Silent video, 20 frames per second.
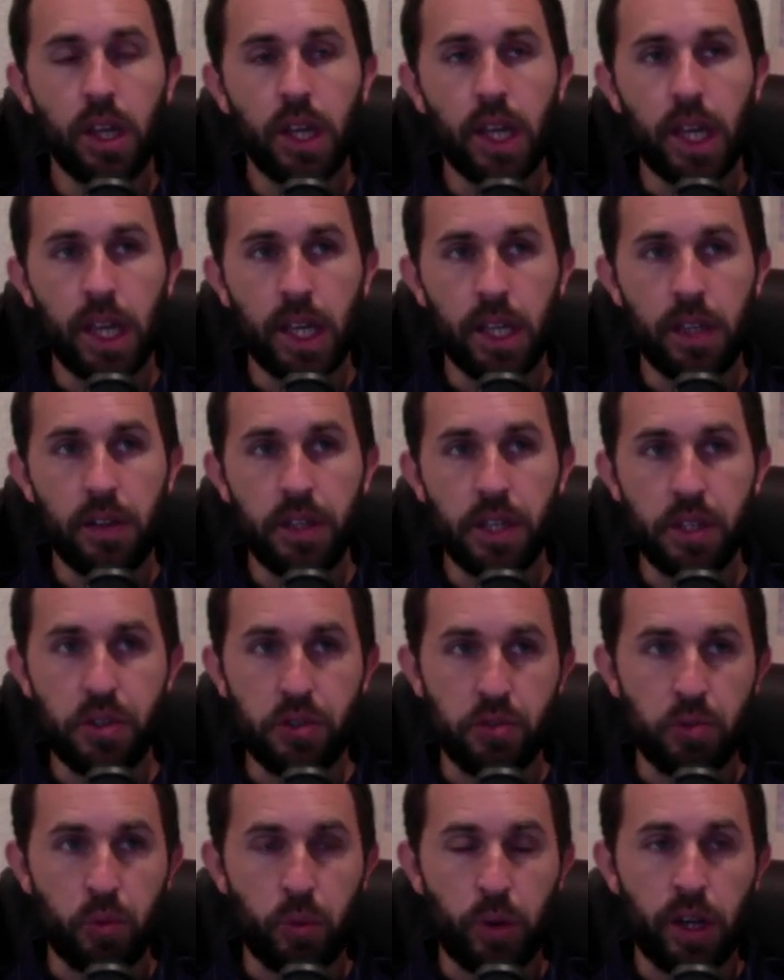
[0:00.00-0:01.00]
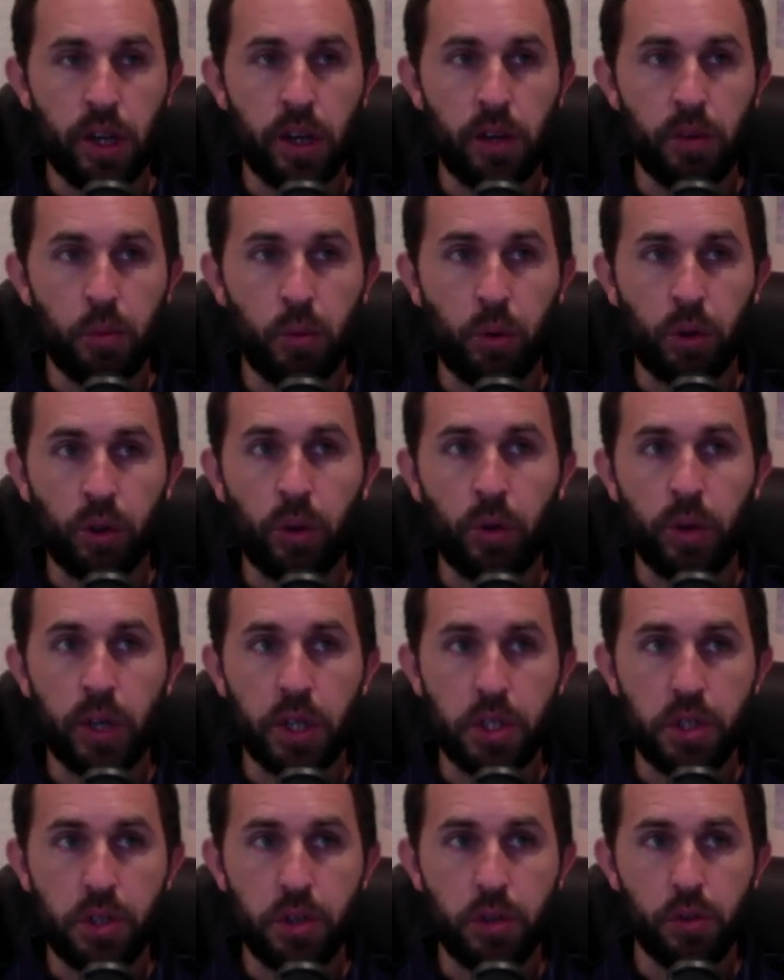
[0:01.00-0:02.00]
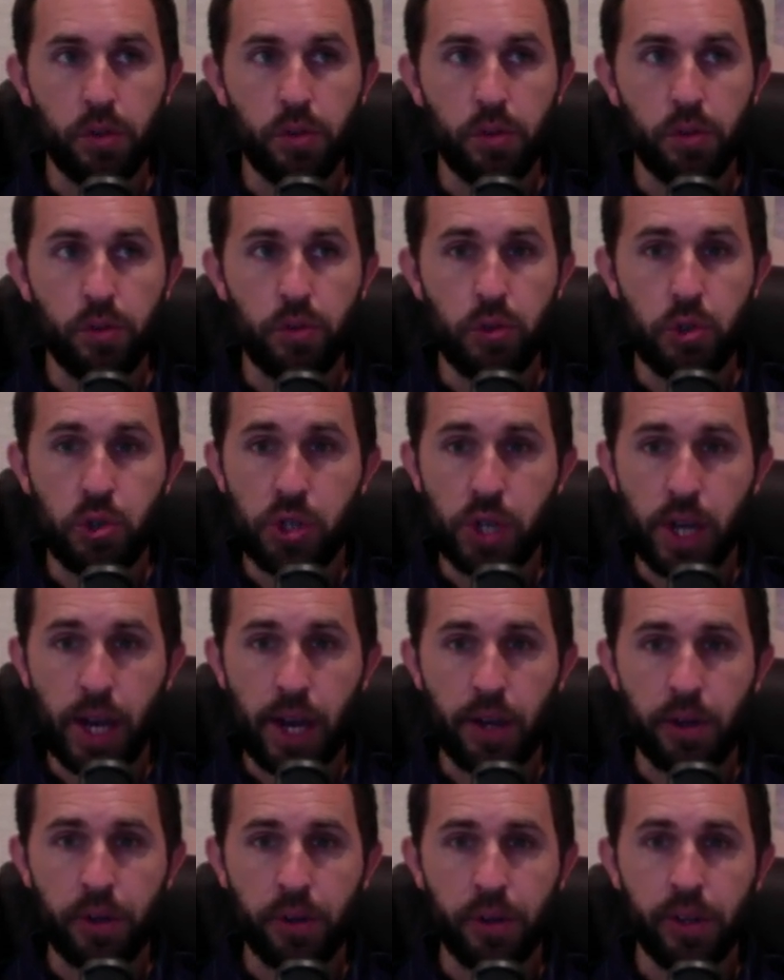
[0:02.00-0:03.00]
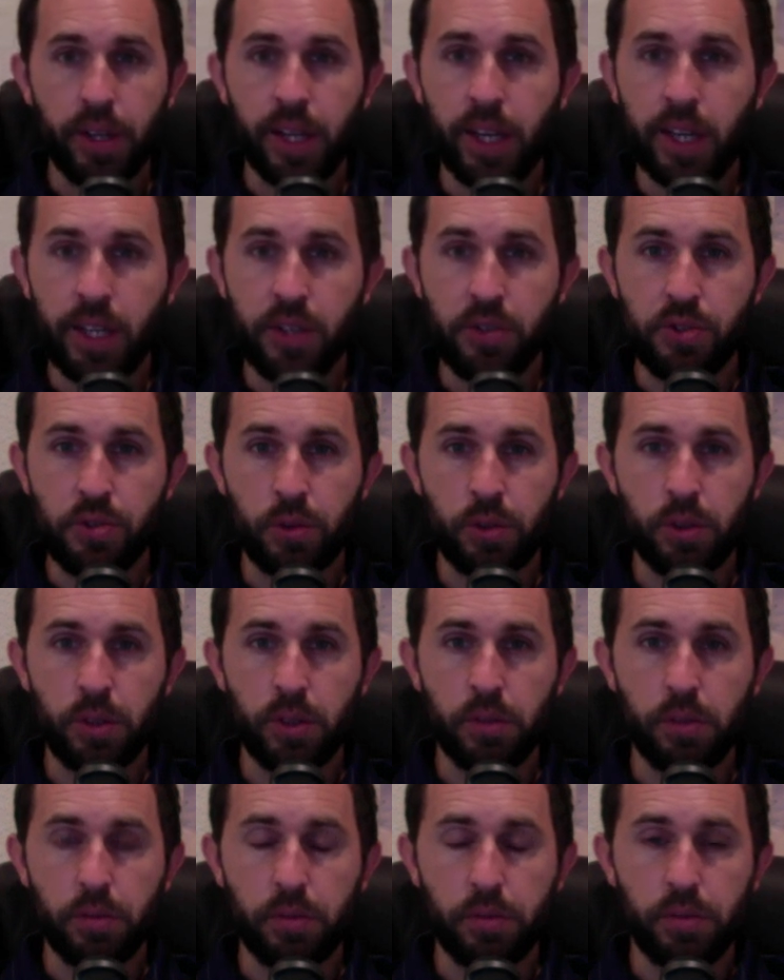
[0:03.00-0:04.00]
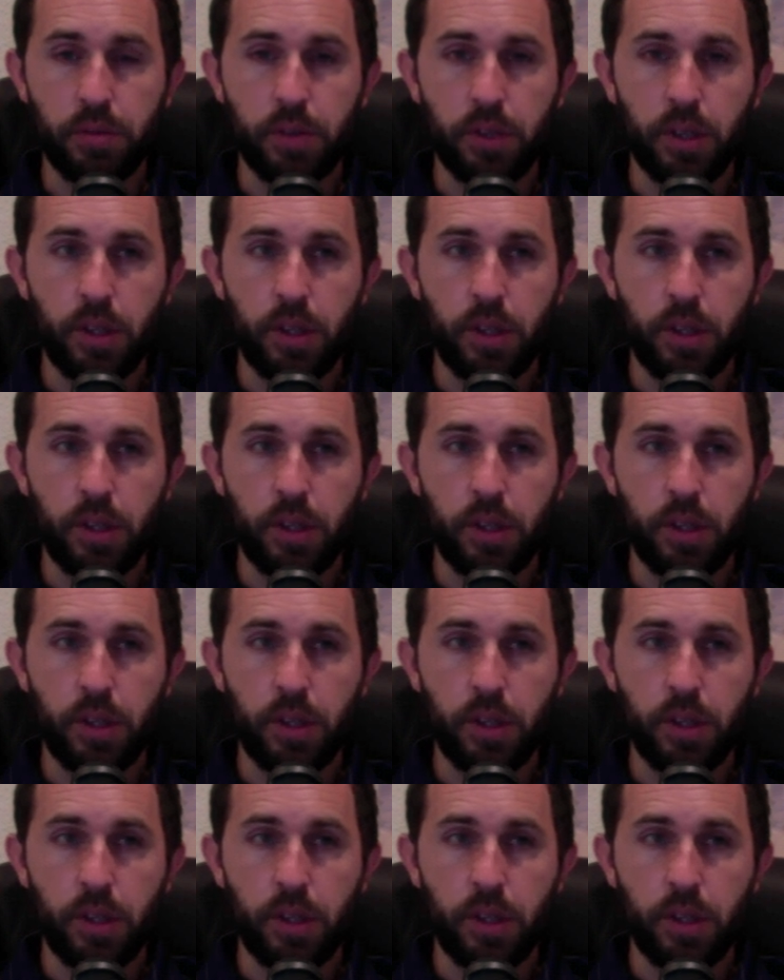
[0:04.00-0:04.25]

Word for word: And this is where we're going to shatter any sort of